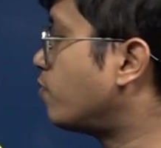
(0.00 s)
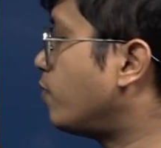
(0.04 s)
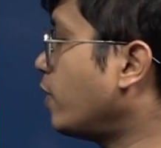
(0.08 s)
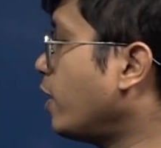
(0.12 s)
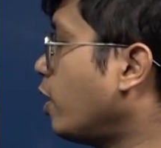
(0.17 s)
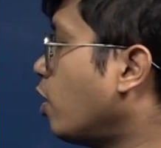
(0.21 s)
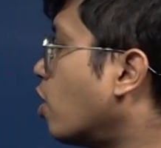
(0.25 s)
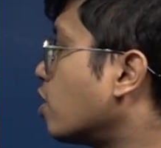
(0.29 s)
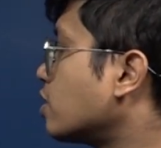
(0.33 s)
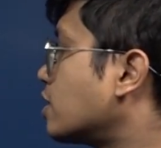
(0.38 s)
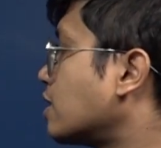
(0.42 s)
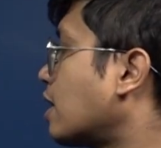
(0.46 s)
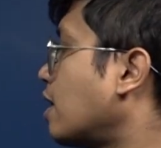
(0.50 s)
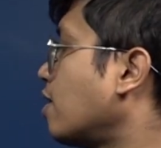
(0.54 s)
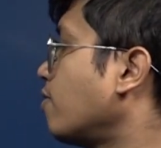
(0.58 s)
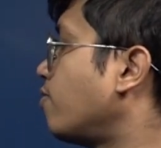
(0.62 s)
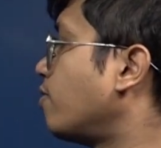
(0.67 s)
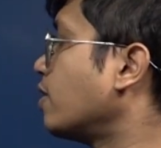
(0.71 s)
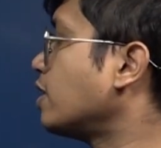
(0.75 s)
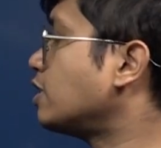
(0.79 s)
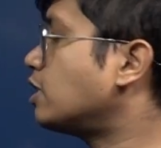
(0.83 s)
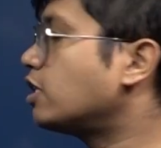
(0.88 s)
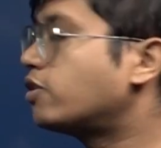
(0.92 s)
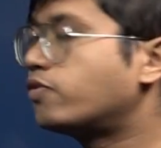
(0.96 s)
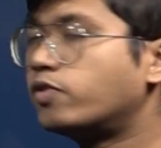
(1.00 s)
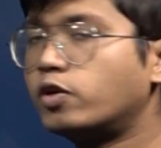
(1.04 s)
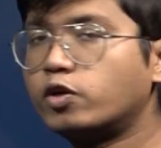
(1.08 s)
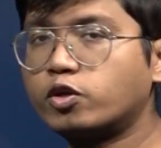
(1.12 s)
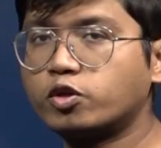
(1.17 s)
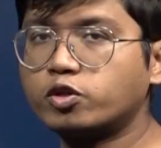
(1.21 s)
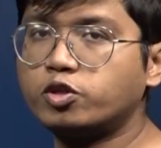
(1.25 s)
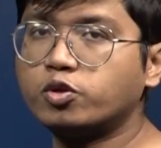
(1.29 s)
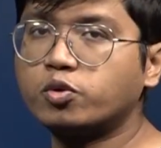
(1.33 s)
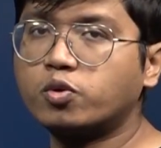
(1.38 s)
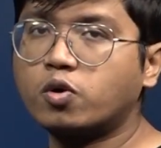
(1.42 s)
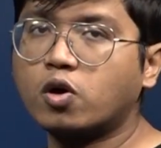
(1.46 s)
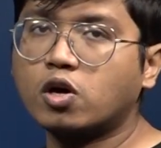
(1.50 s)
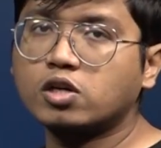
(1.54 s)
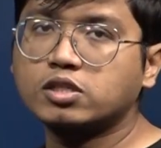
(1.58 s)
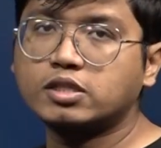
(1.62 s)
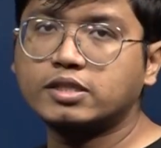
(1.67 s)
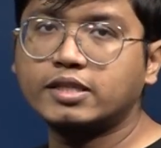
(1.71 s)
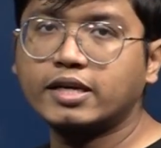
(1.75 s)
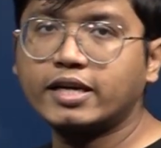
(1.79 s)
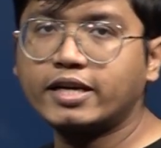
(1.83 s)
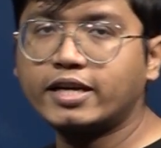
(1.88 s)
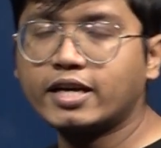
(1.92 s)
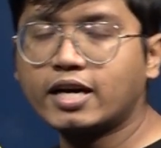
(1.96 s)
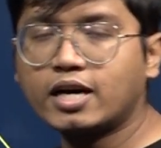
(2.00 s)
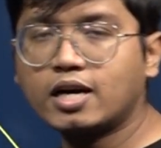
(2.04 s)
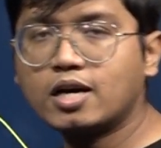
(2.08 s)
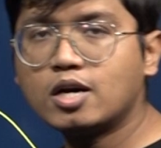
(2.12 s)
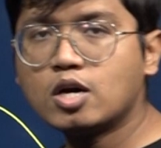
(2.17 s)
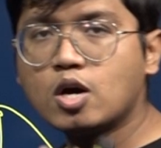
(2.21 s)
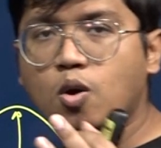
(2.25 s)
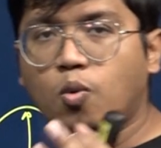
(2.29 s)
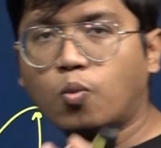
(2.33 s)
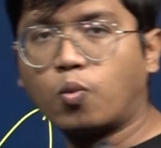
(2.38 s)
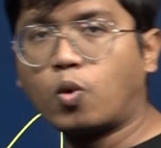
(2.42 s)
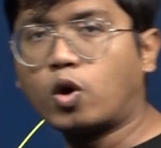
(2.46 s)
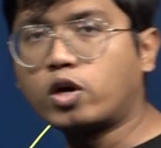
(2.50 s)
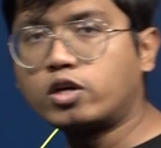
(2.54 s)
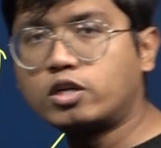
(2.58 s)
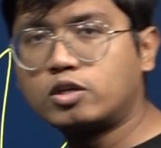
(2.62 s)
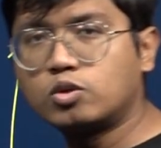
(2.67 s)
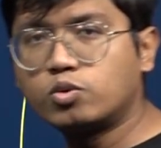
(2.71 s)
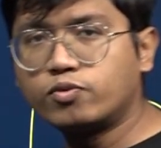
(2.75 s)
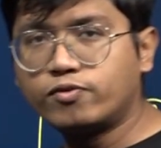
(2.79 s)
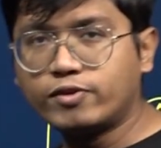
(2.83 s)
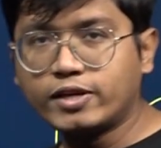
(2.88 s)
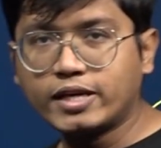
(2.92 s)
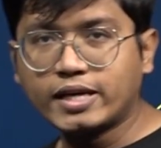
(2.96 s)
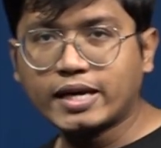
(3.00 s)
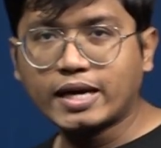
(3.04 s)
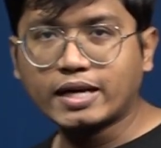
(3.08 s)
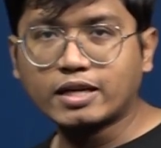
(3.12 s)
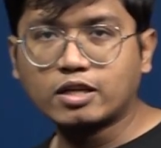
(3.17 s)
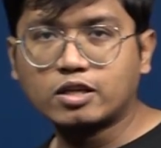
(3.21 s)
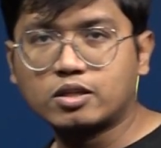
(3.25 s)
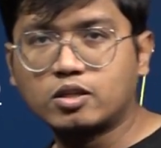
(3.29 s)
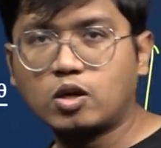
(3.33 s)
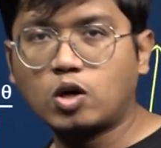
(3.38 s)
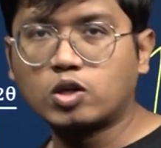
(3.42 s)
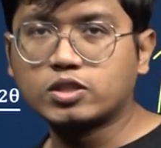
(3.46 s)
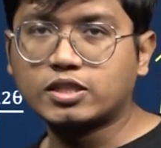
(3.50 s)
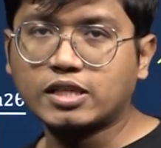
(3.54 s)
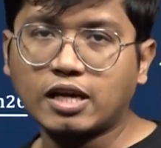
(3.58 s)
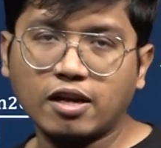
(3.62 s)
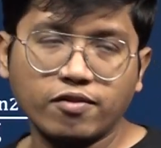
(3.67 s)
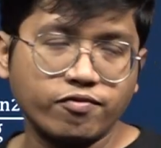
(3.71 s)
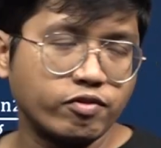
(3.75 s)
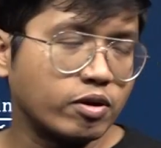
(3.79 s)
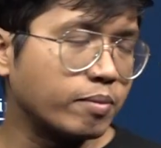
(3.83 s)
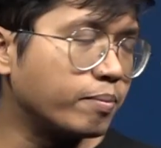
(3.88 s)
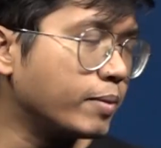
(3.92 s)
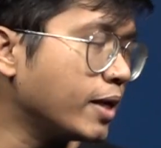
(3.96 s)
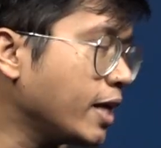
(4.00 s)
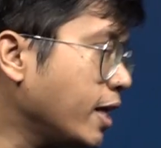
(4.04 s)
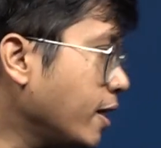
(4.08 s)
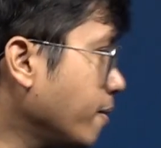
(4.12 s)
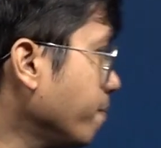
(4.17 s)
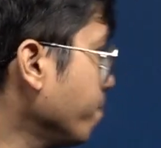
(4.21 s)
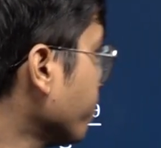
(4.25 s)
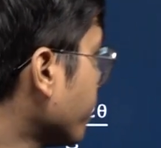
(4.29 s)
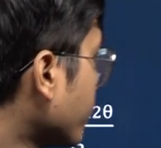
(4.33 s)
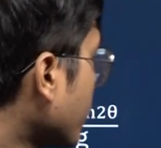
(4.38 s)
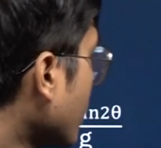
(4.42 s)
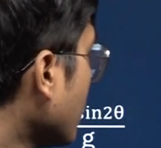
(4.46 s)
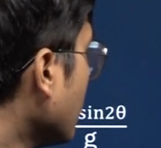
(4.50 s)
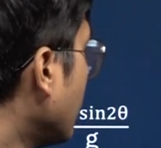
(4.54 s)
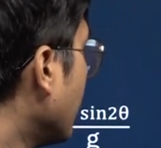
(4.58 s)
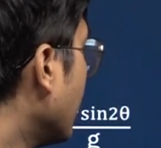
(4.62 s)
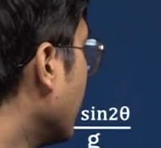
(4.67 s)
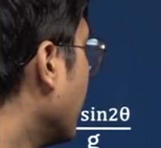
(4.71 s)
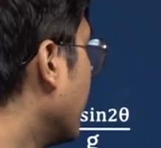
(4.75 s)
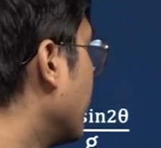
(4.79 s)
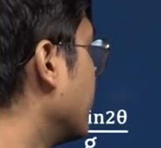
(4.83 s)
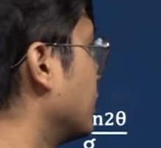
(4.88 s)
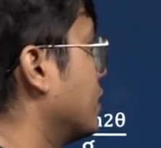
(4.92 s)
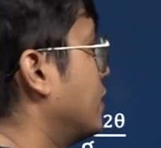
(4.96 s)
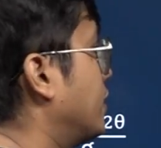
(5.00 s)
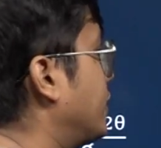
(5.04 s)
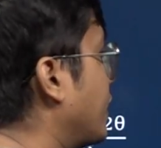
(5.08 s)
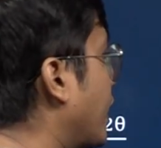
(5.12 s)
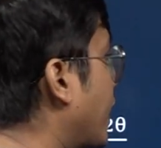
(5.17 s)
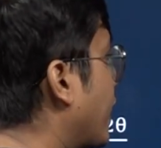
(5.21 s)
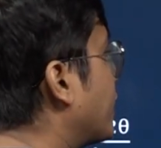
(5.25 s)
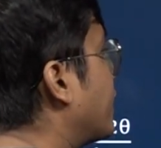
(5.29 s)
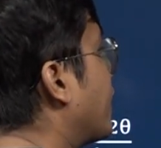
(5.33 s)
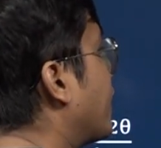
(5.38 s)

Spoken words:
v cos alpha is equal to u cos theta. What do v and cos alpha mean? Say